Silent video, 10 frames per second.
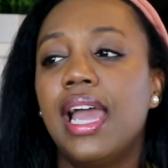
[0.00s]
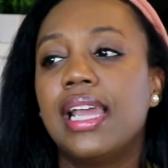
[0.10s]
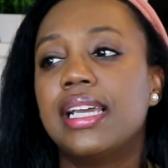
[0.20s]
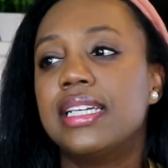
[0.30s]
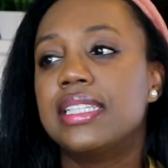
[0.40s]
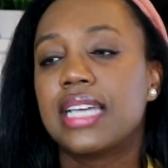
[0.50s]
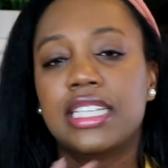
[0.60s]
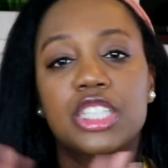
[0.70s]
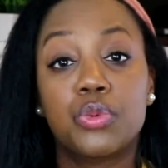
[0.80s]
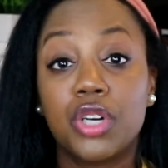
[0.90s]
and I
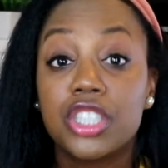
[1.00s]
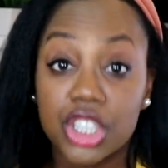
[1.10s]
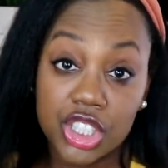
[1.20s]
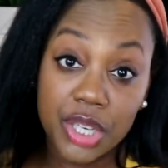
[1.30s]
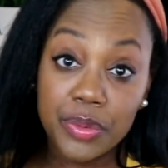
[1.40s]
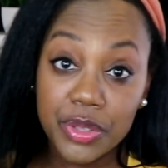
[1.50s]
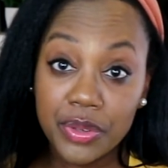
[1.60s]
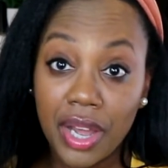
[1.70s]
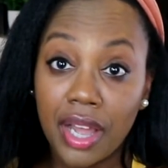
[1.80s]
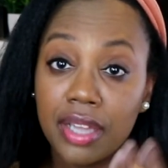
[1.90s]
just wanted to share with you
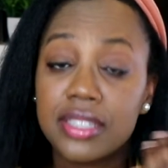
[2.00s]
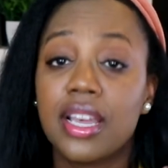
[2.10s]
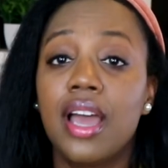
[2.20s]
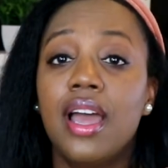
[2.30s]
guys